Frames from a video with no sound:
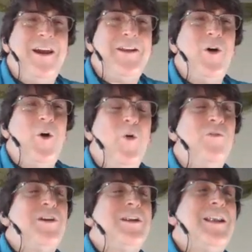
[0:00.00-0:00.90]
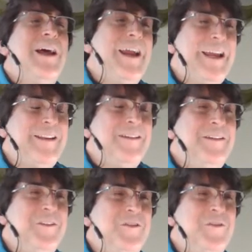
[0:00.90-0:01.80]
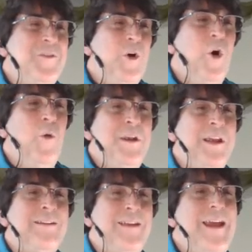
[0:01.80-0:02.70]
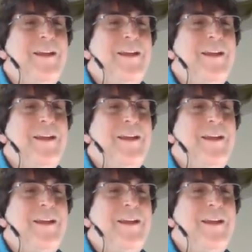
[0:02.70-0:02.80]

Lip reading: Yep, we stood in line for movie tickets. I used to